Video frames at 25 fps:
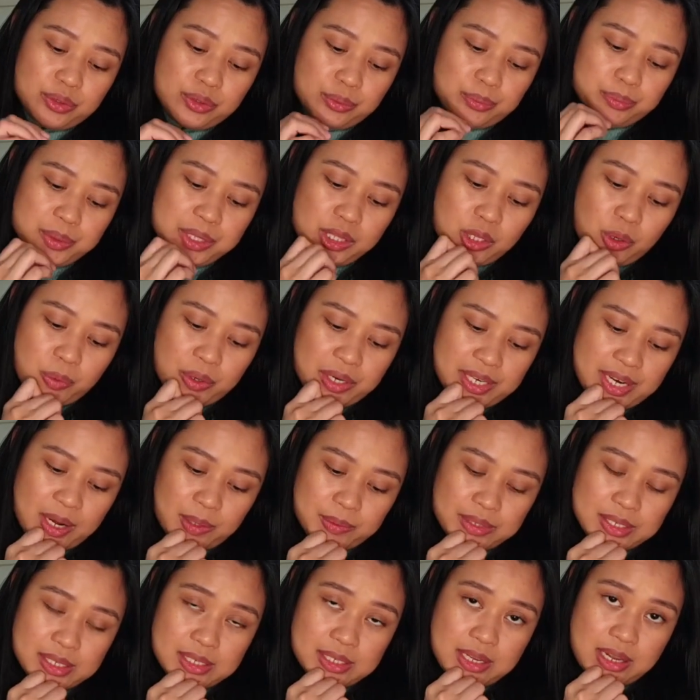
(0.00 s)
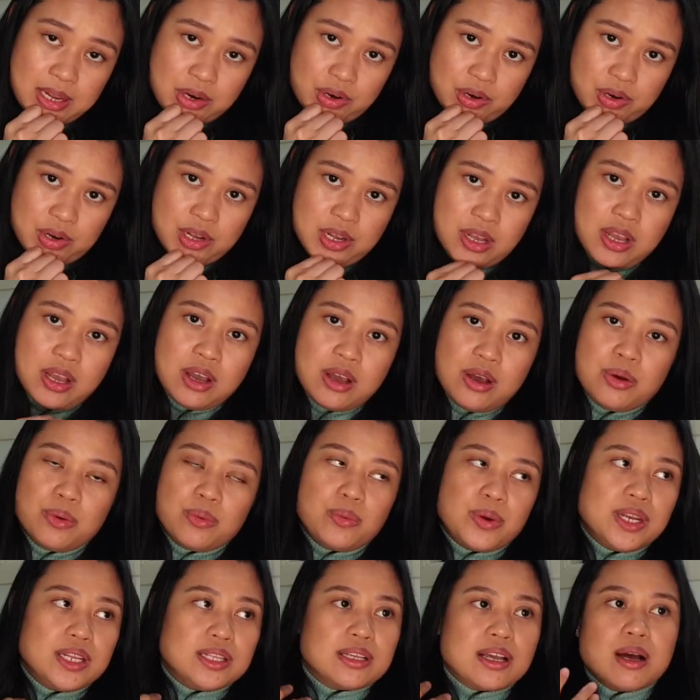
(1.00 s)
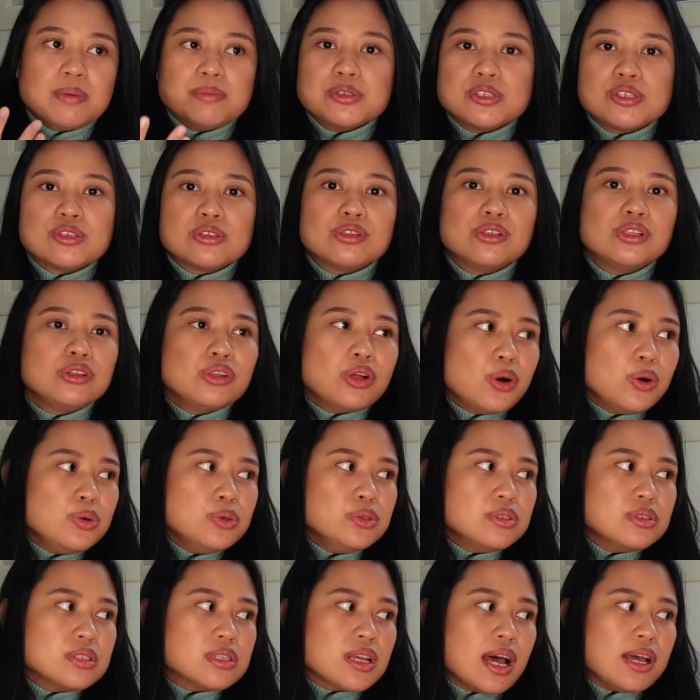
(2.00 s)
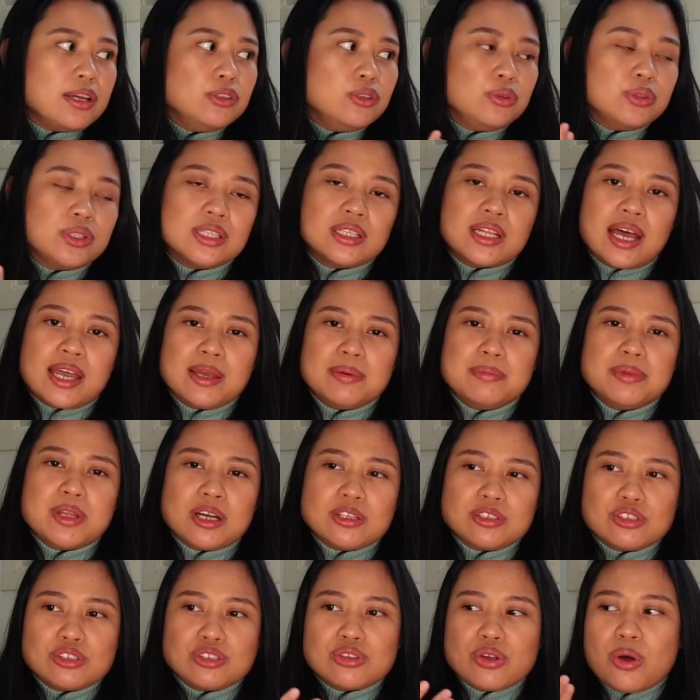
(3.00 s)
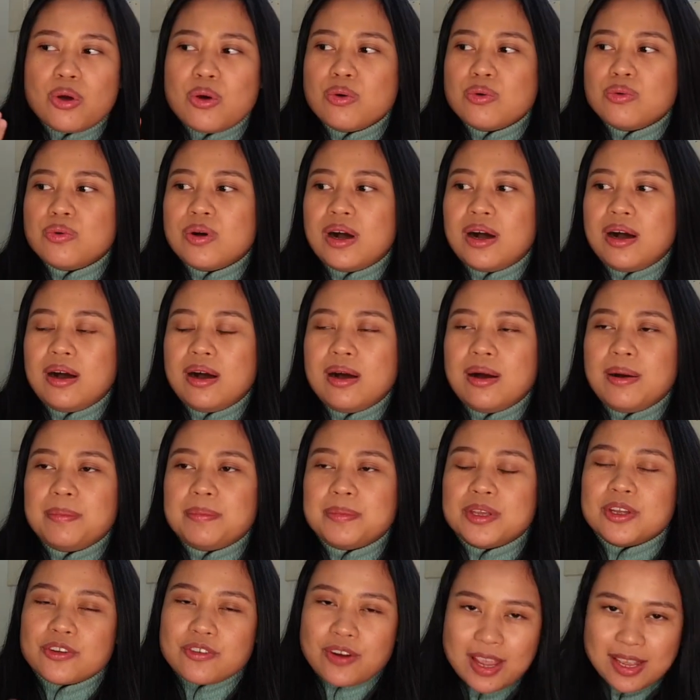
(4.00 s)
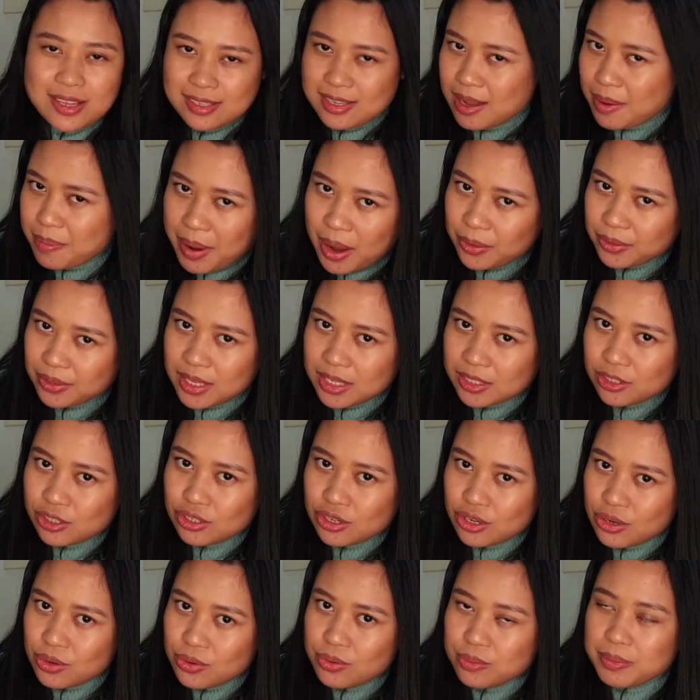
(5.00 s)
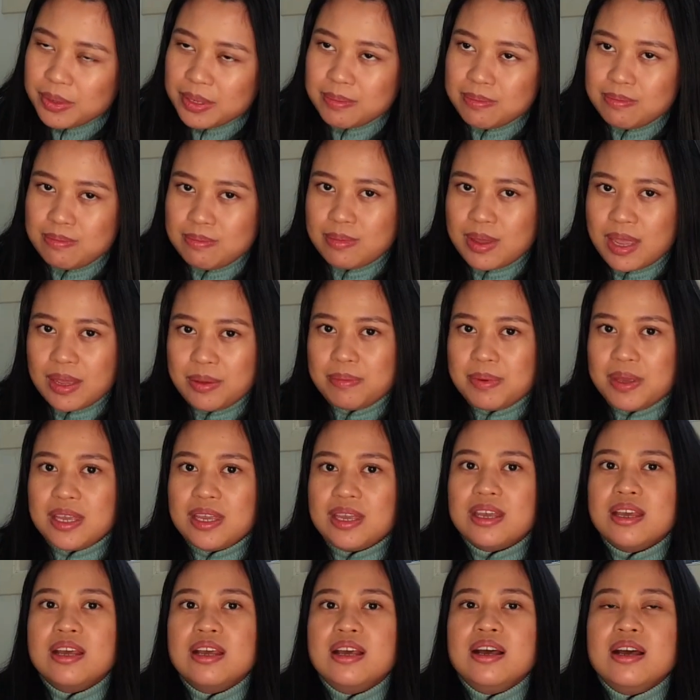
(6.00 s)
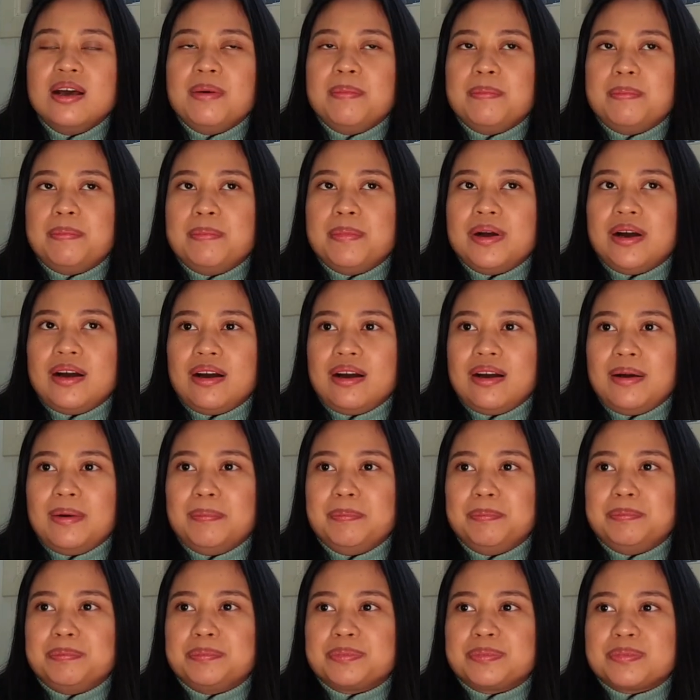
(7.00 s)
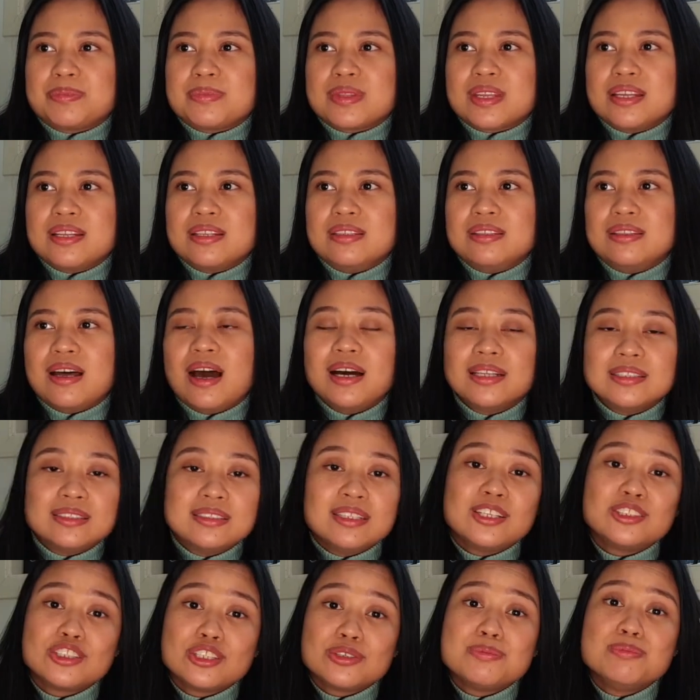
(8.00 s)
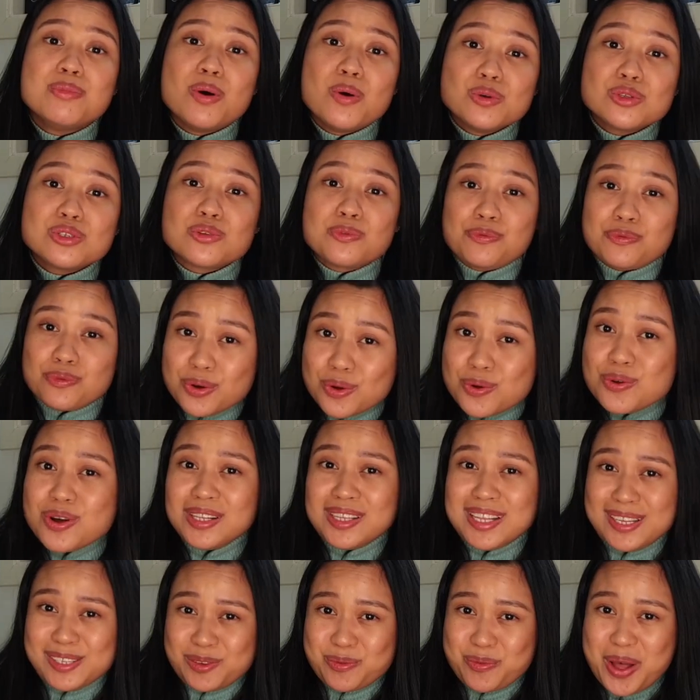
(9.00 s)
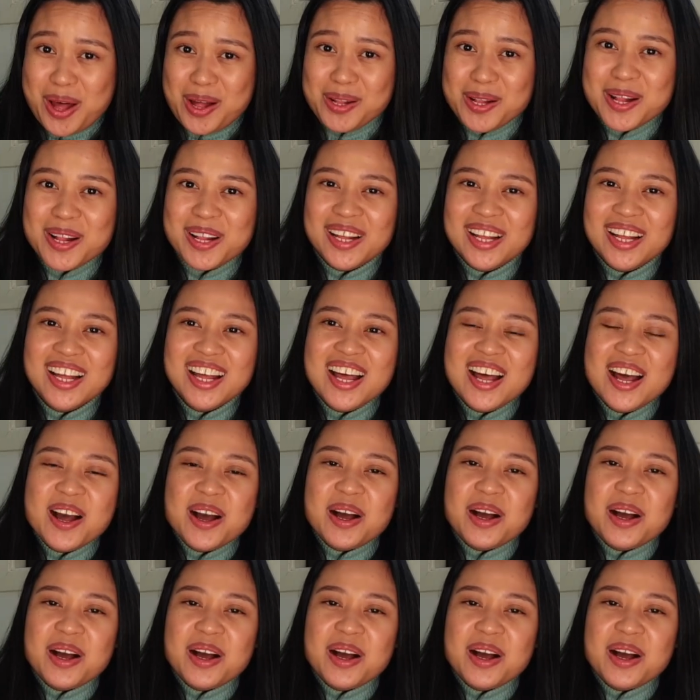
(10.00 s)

will be lower down this year. When it comes to clothes, I know that I am not so crazy about it too, but maybe um, not the most frugal as well,